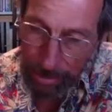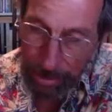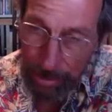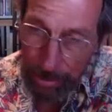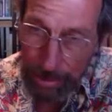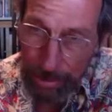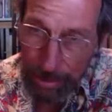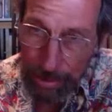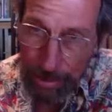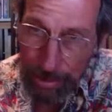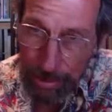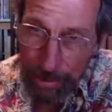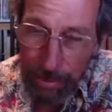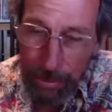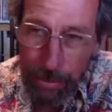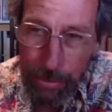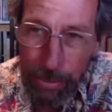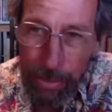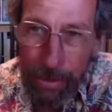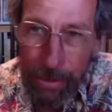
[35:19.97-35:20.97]
things still
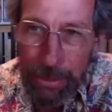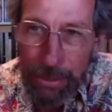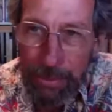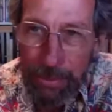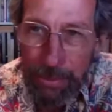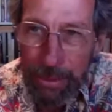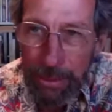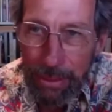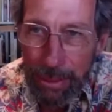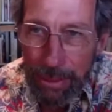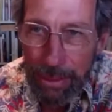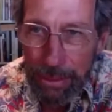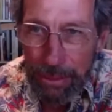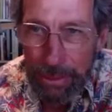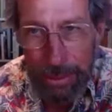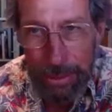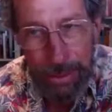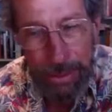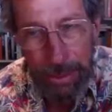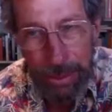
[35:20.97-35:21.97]
go on, whether or not
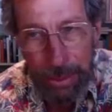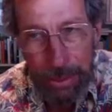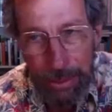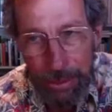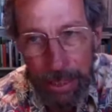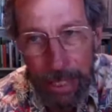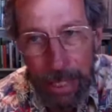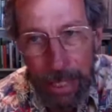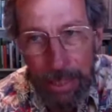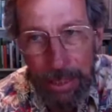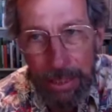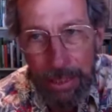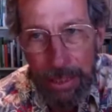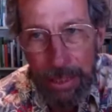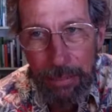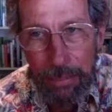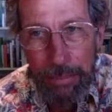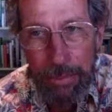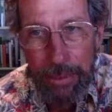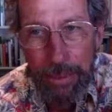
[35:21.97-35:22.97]
you're actually
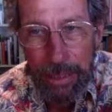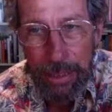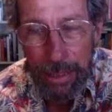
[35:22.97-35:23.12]
able to